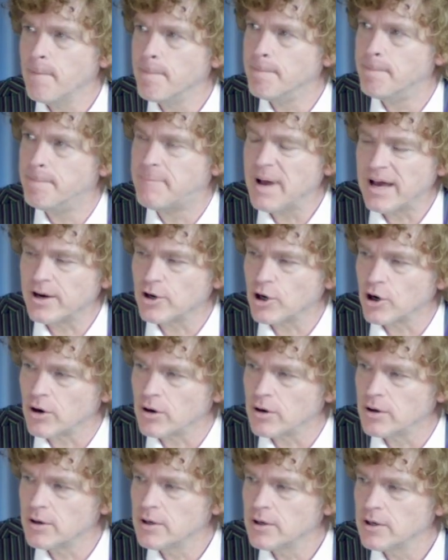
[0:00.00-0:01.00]

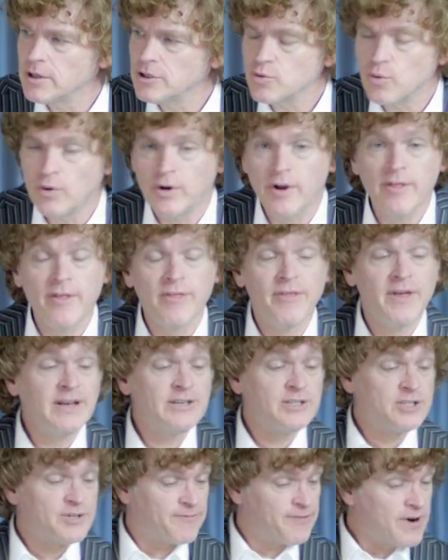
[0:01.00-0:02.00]
better one of the
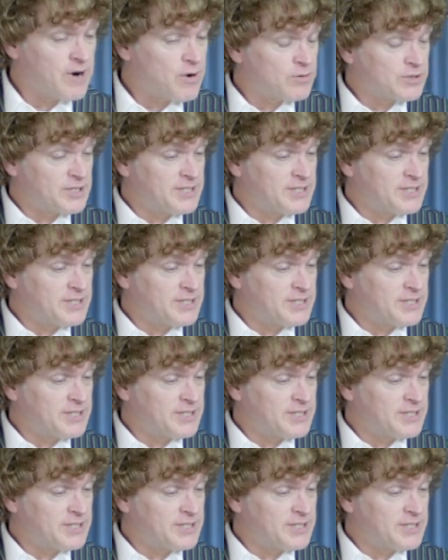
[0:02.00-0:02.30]
things Pharaoh